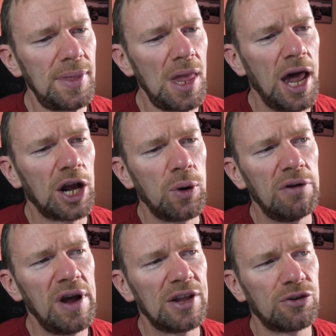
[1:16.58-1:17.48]
and I quickly
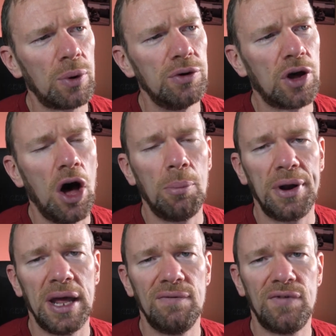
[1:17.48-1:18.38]
realised as well you can't
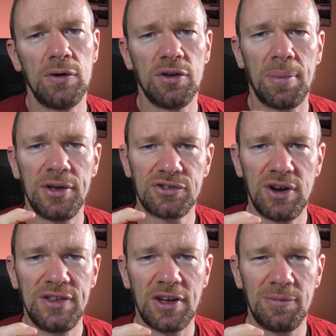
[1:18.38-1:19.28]
put it in filtered by
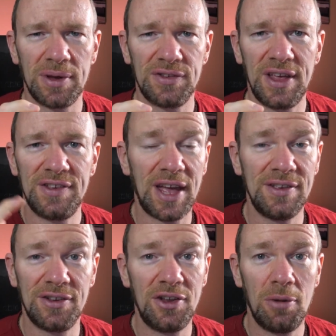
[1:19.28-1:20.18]
screen size because these
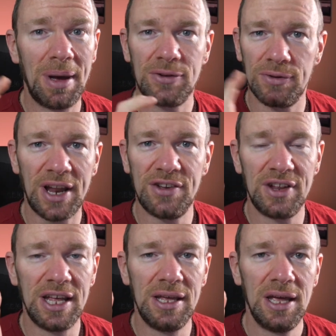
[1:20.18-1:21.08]
days there's no bezels, and
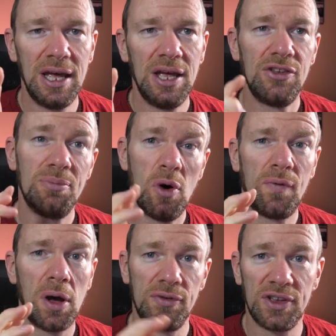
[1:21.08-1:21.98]
actually small
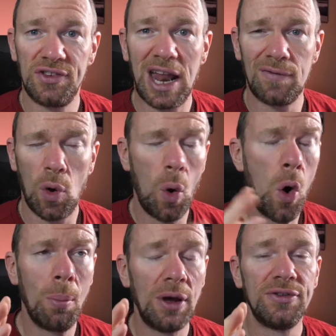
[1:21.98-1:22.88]
phones can still have
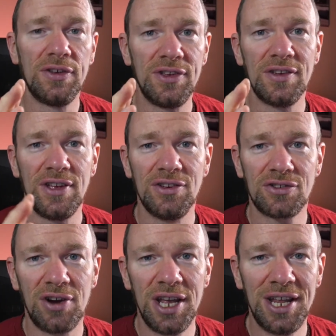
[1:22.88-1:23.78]
almost a 6-inch
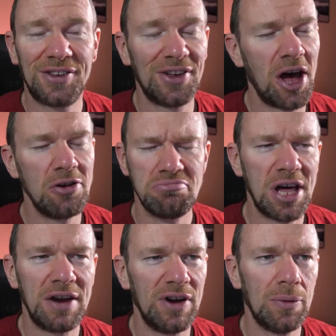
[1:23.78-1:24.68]
screen, so
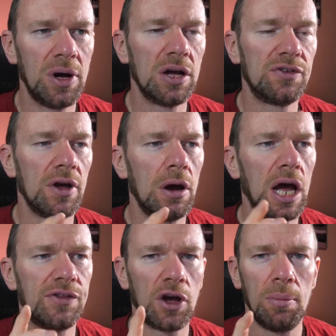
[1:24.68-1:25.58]
that didn't really work. So I
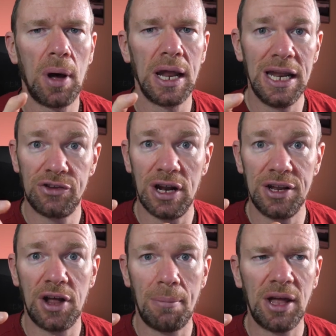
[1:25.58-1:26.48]
had to go by literally
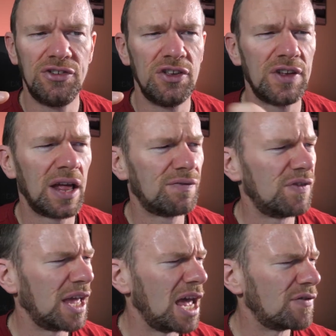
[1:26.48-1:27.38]
dimensions, and I
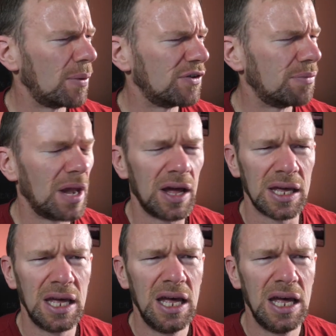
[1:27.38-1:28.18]
forget if I went something like